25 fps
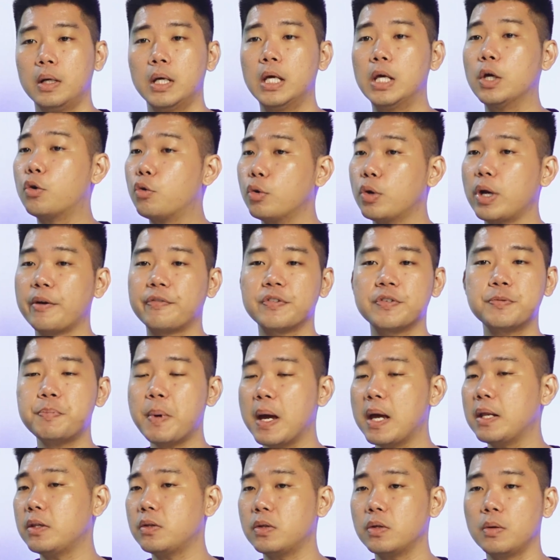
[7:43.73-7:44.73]
He could have
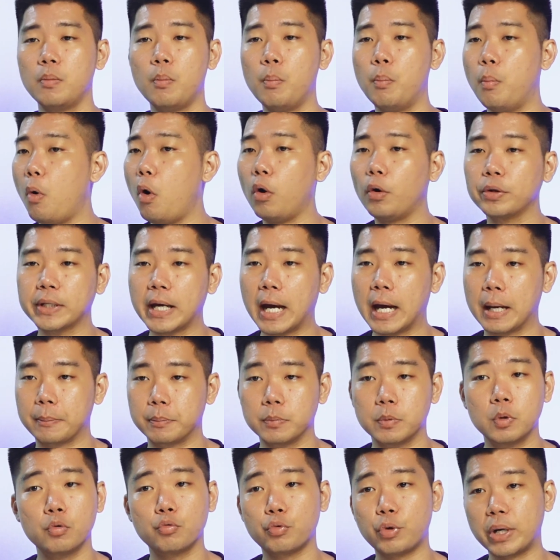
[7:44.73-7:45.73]
spent more
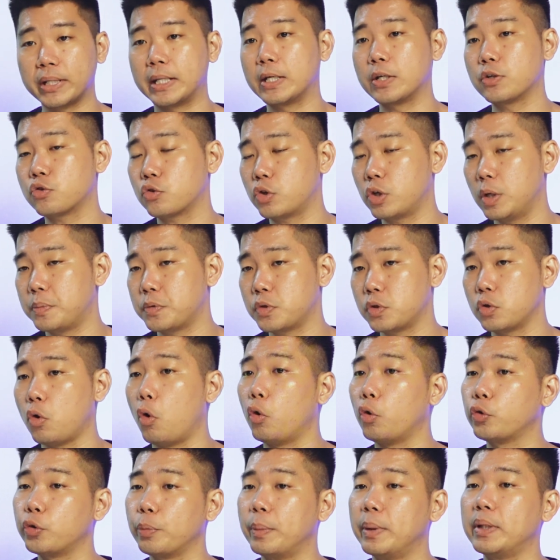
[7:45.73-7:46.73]
time writing scripts to
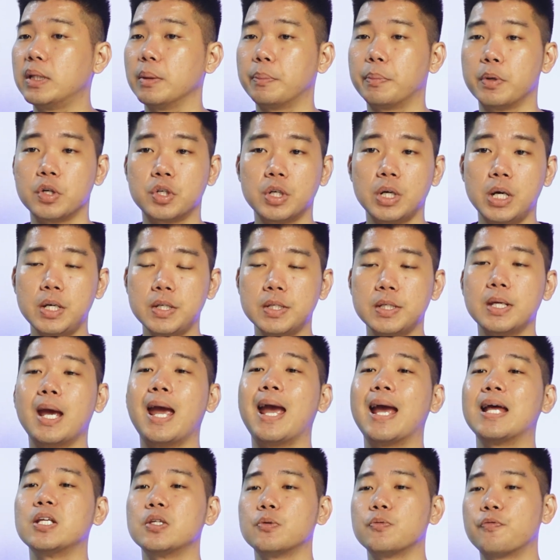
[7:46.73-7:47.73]
automate the purchase
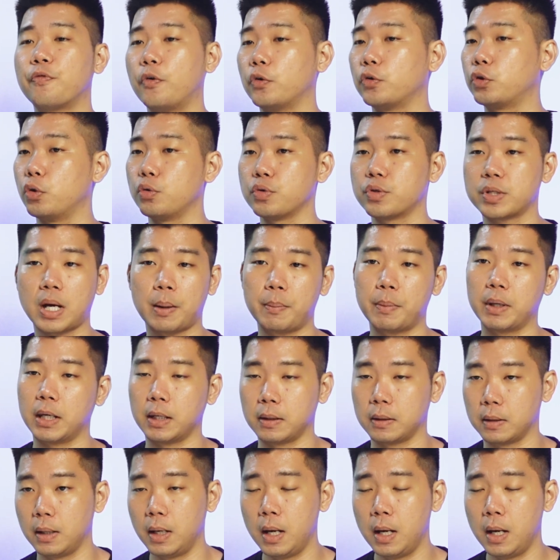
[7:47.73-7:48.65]
and photos coming in.